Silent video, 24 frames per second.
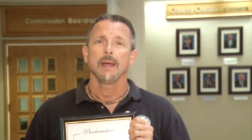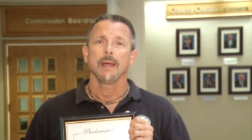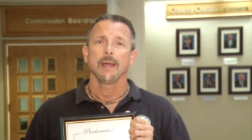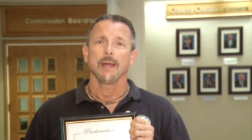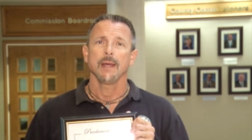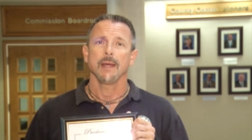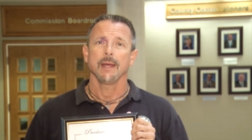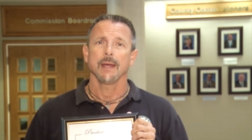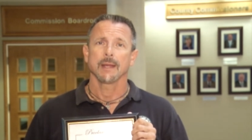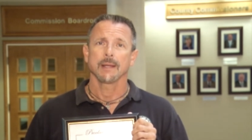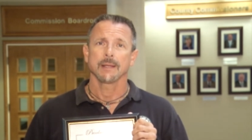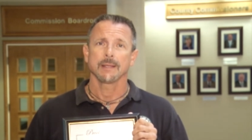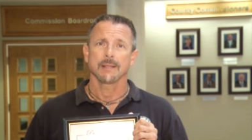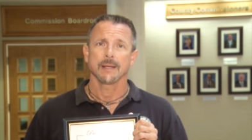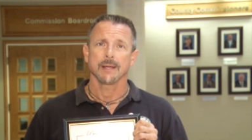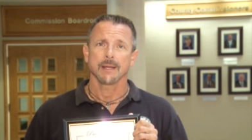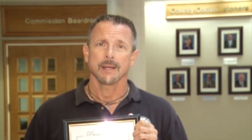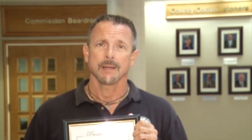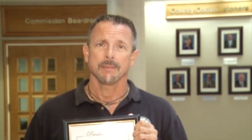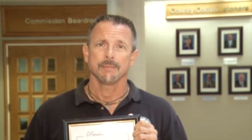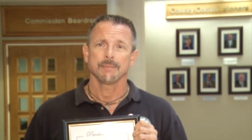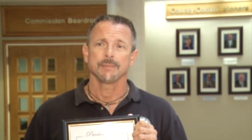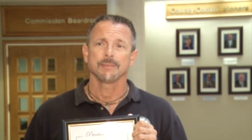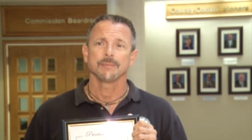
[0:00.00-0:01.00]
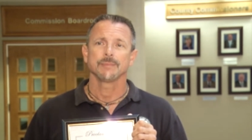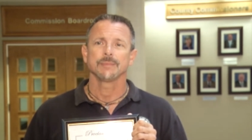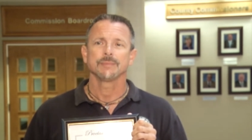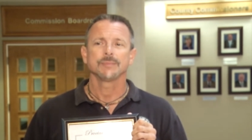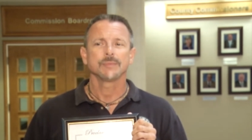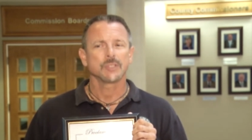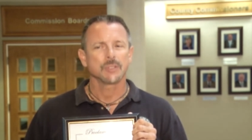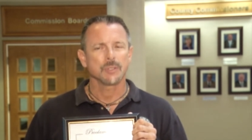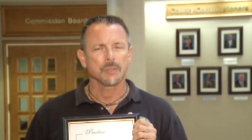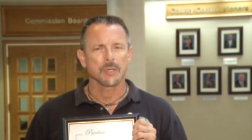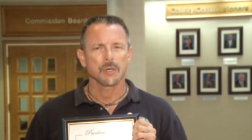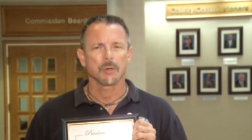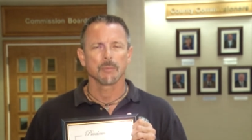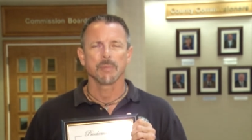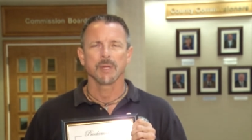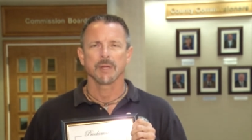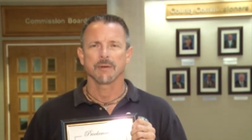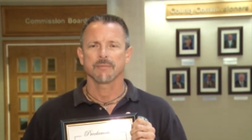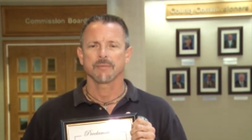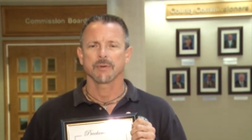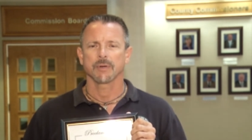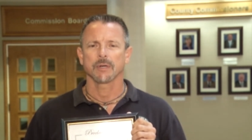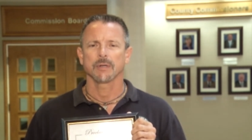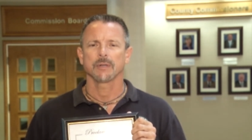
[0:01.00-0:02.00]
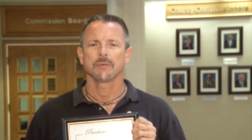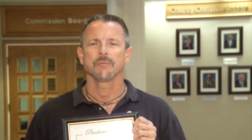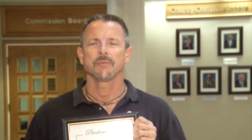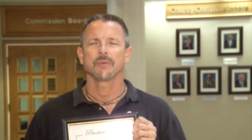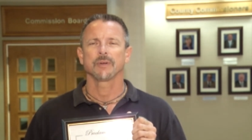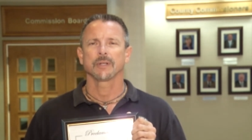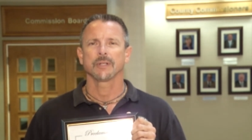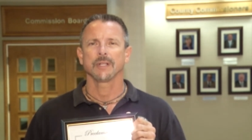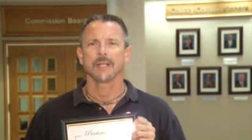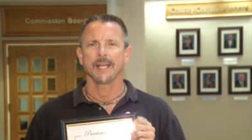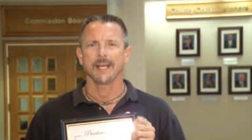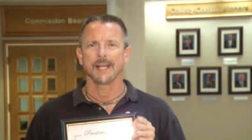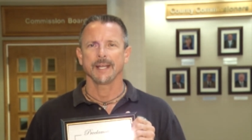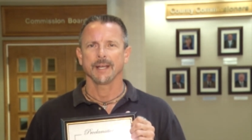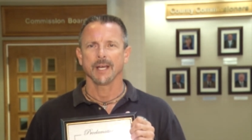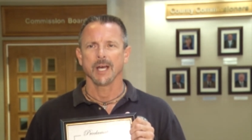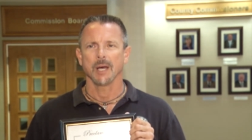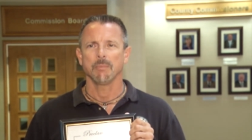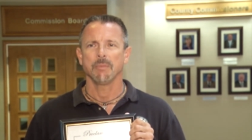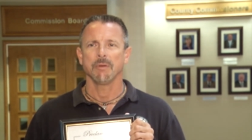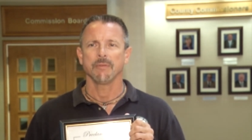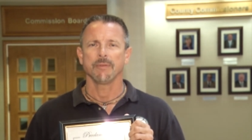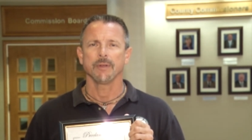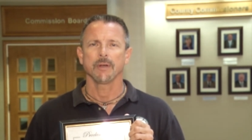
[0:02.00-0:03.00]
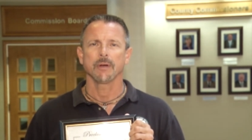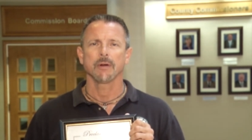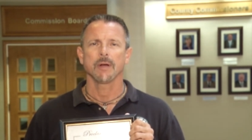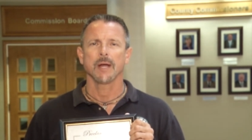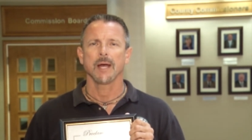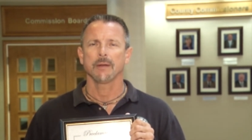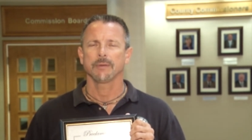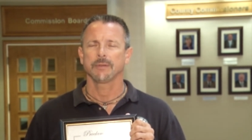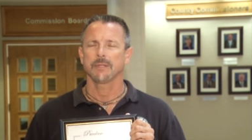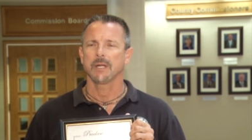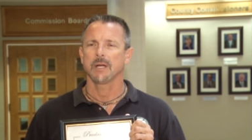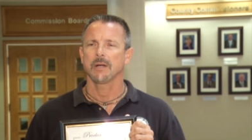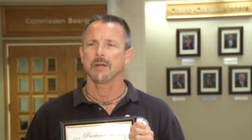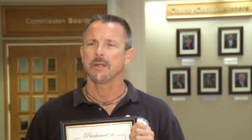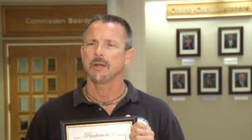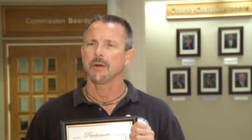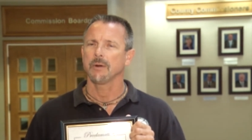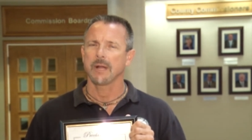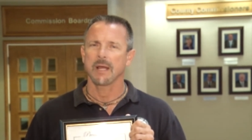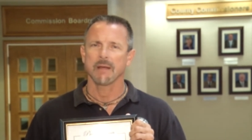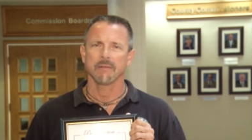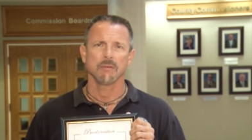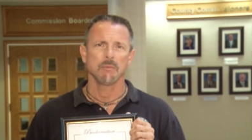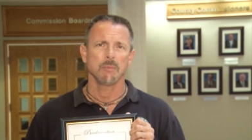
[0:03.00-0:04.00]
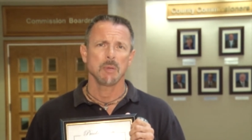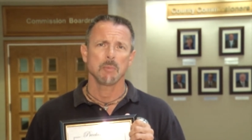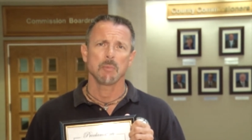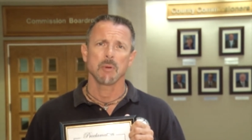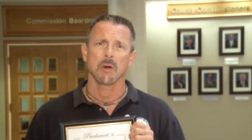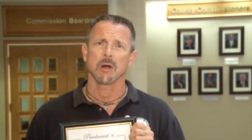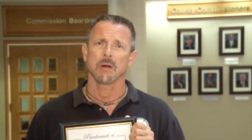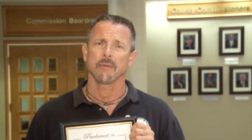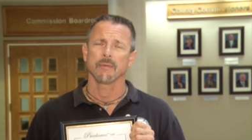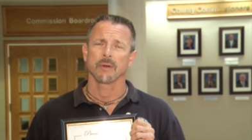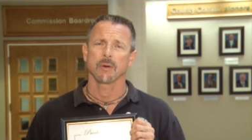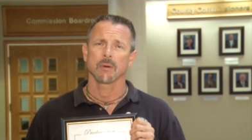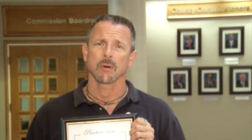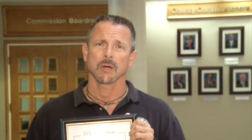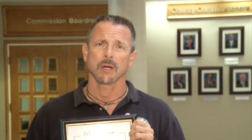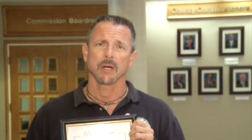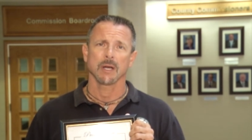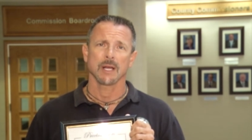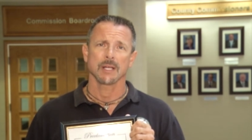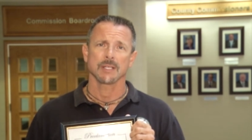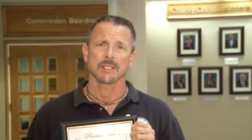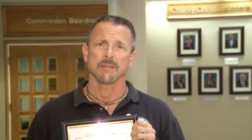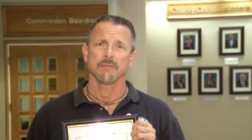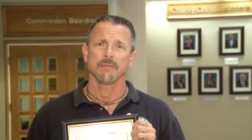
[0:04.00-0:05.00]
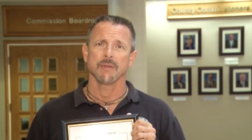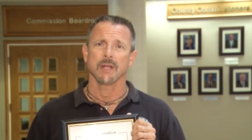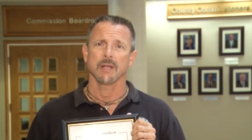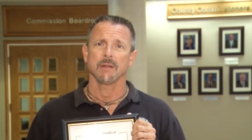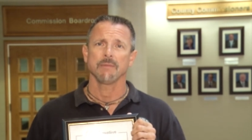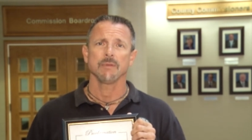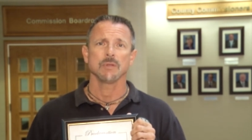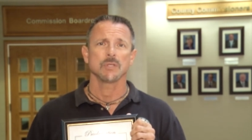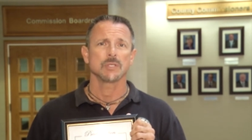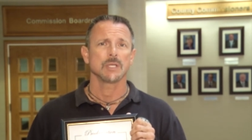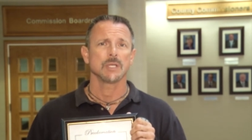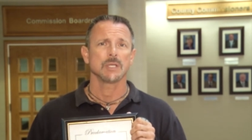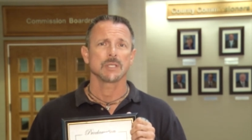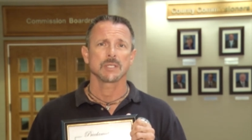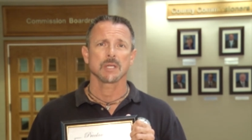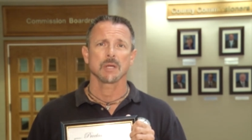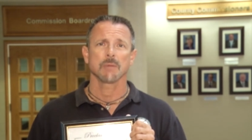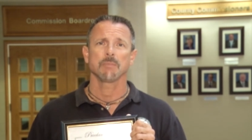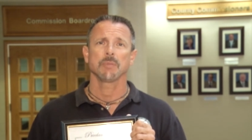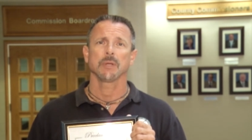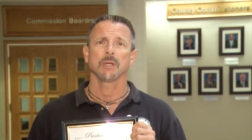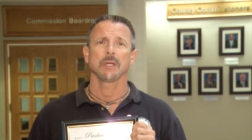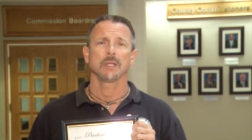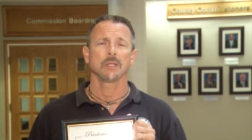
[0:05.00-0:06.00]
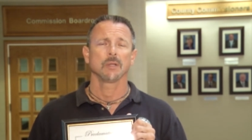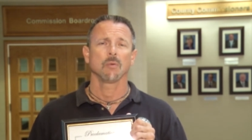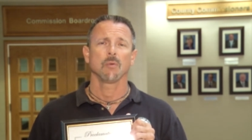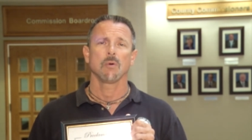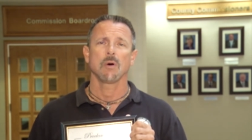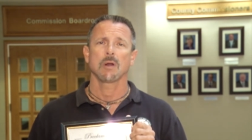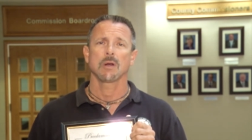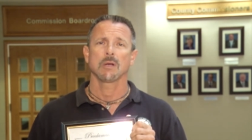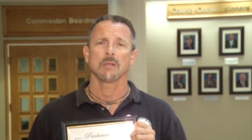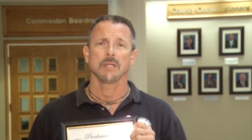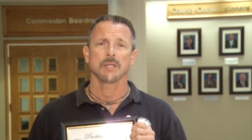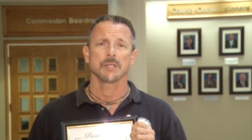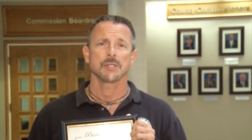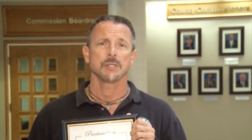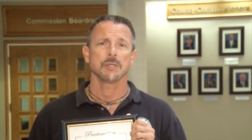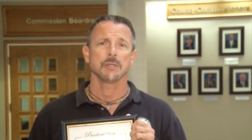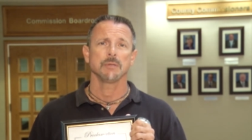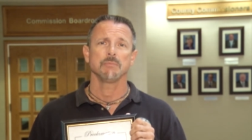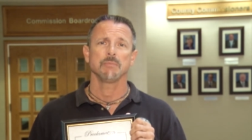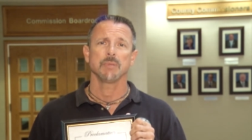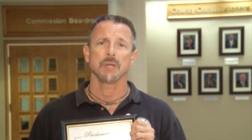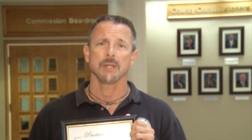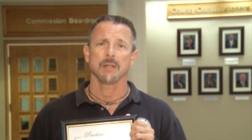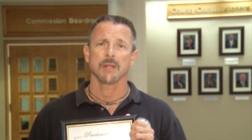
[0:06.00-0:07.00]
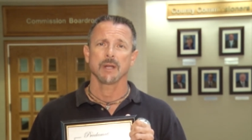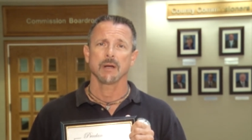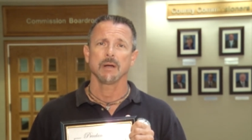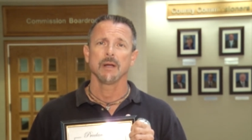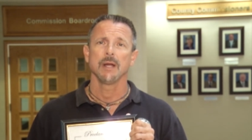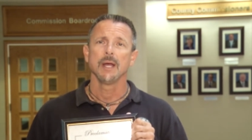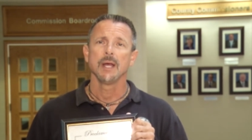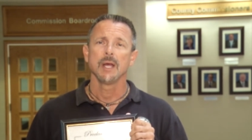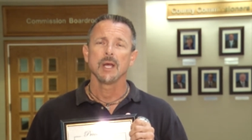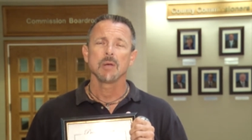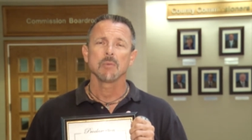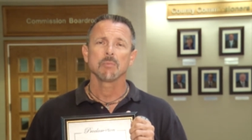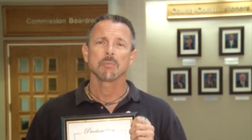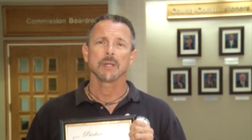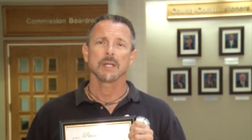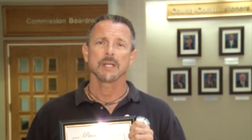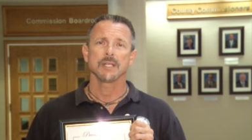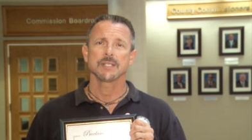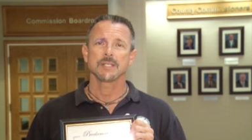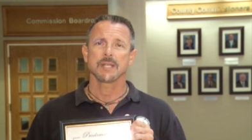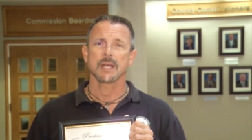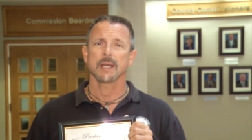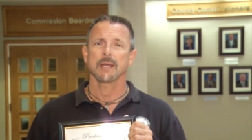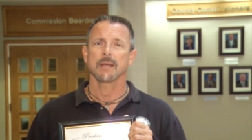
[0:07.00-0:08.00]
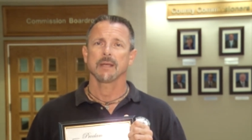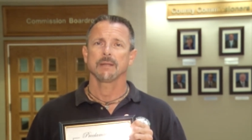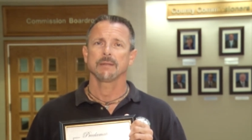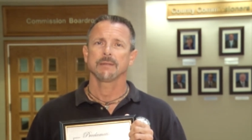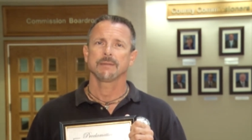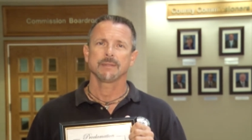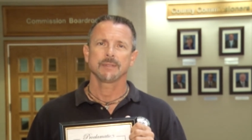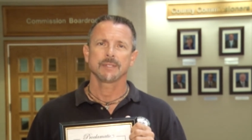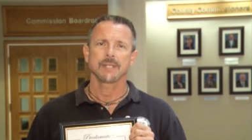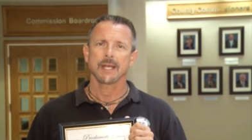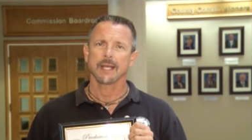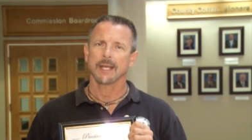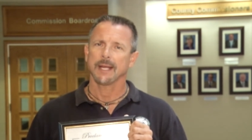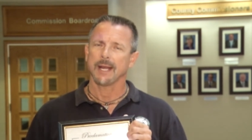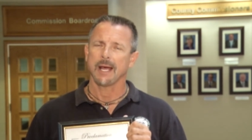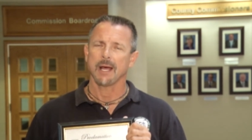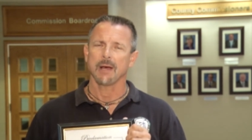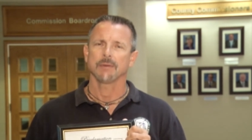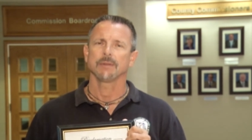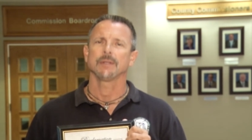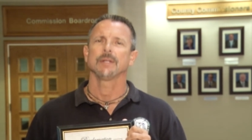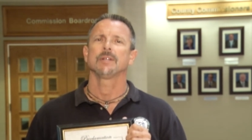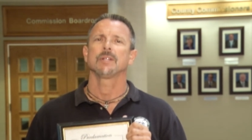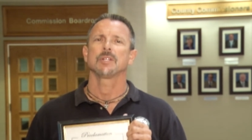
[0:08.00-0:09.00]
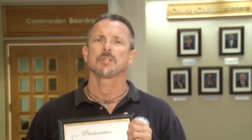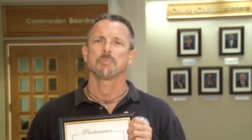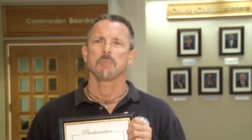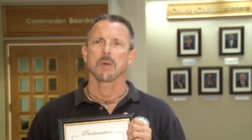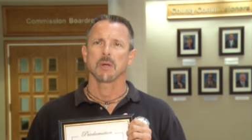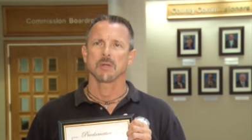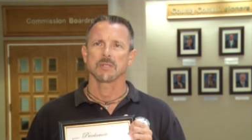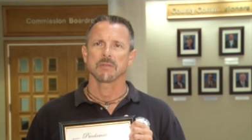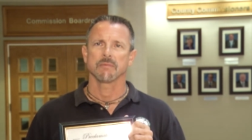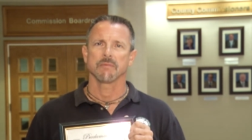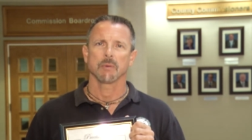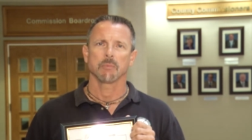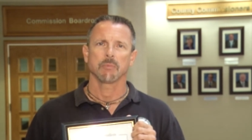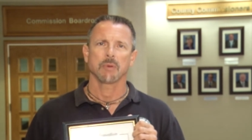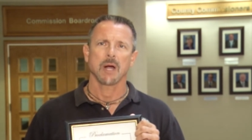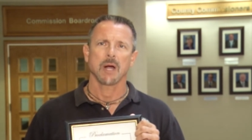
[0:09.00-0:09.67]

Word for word: and uh, do your bit for, for cleaning up. If you're out there, you don't have to be part of an organized event. If you see something in the water that shouldn't be there, please take, take it out and dispose of it